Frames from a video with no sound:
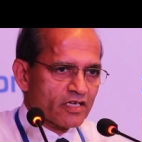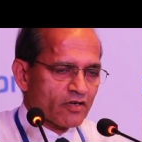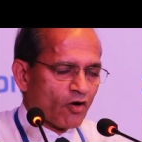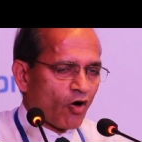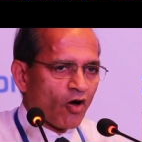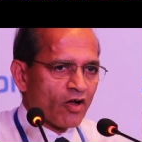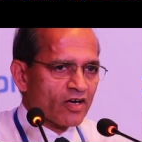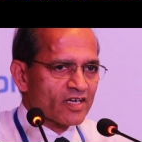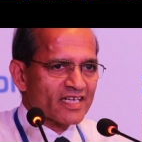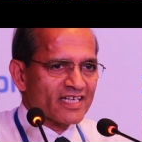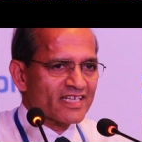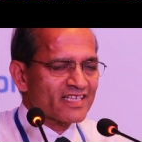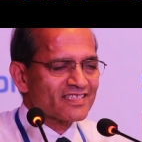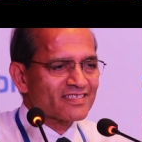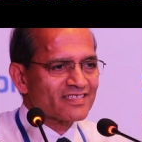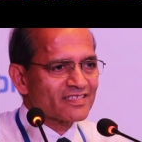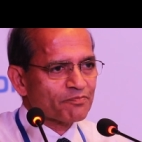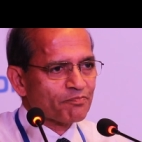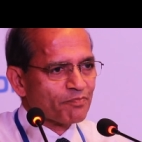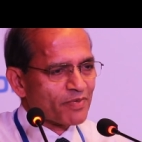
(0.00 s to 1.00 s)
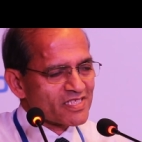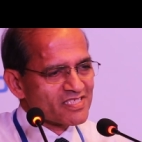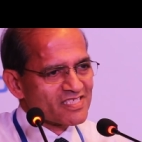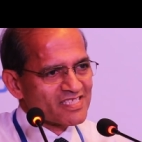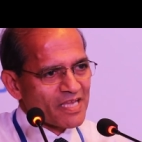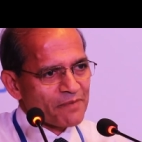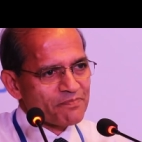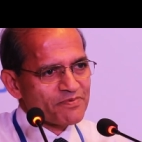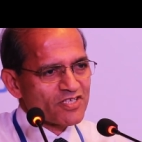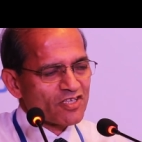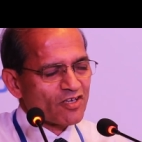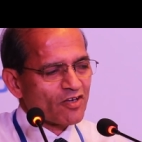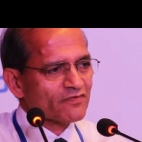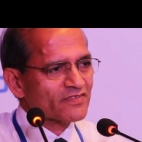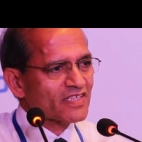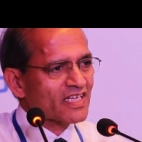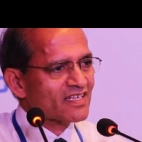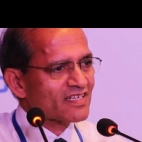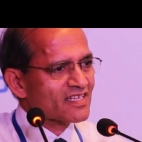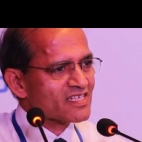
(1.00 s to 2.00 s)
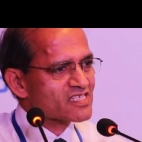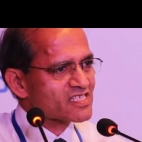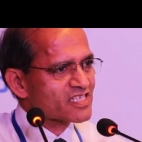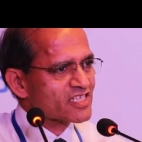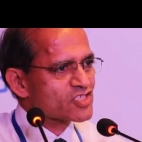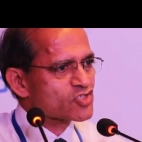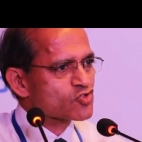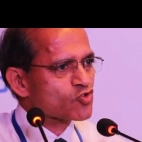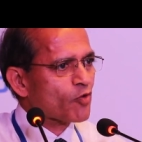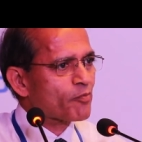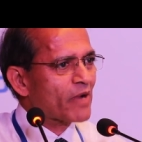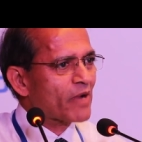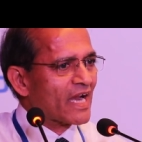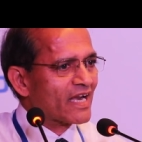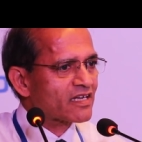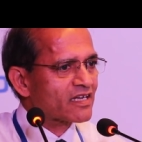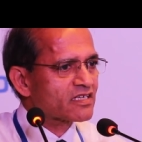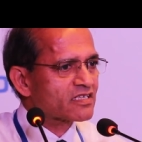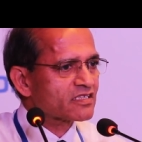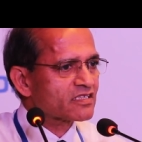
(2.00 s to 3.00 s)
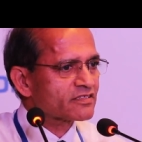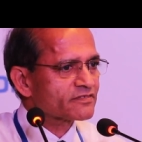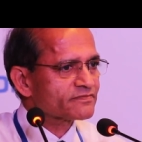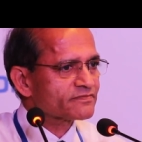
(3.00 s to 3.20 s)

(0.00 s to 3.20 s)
Already the perception of the industry is so bad,